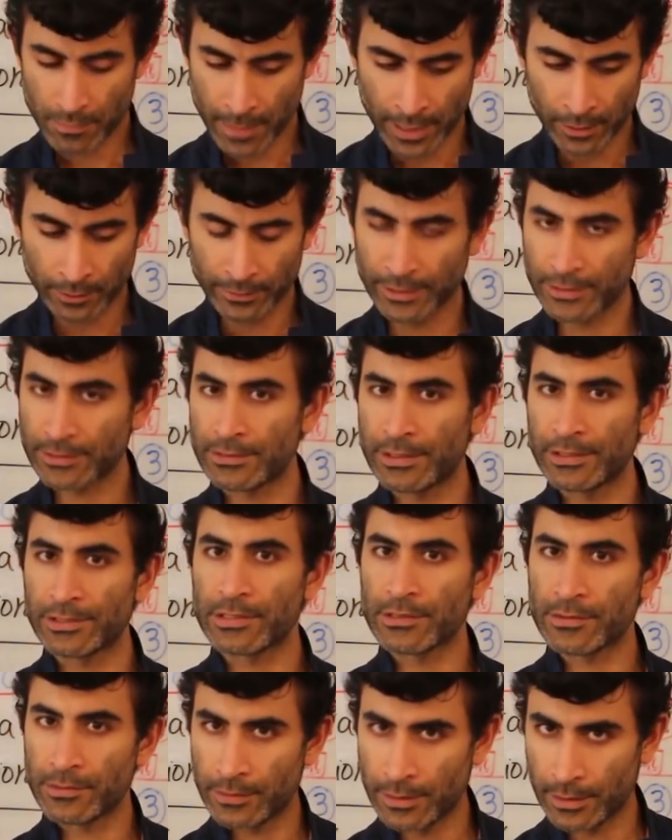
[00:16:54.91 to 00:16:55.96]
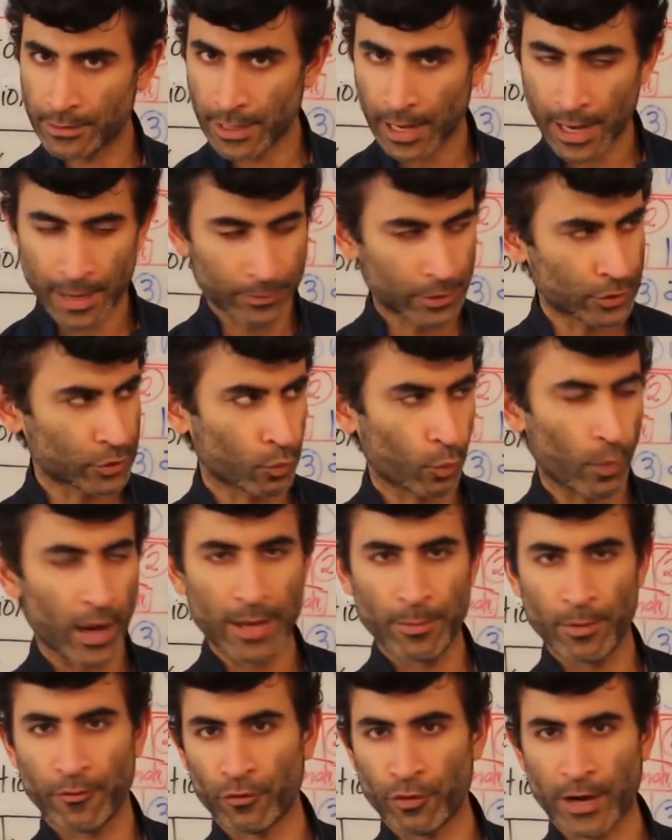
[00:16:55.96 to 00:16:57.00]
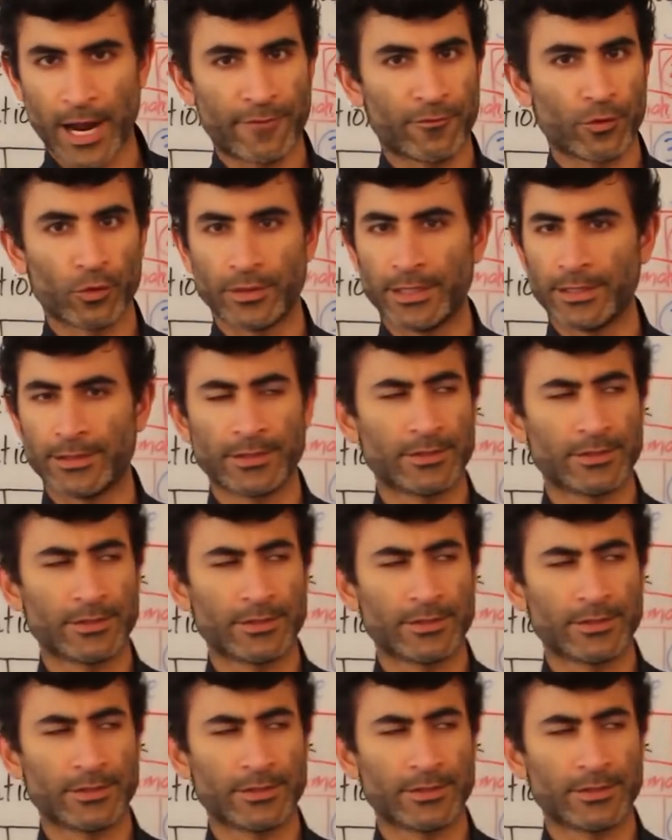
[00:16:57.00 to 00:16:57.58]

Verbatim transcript: and this, this is the time, this is way before Aphro-D,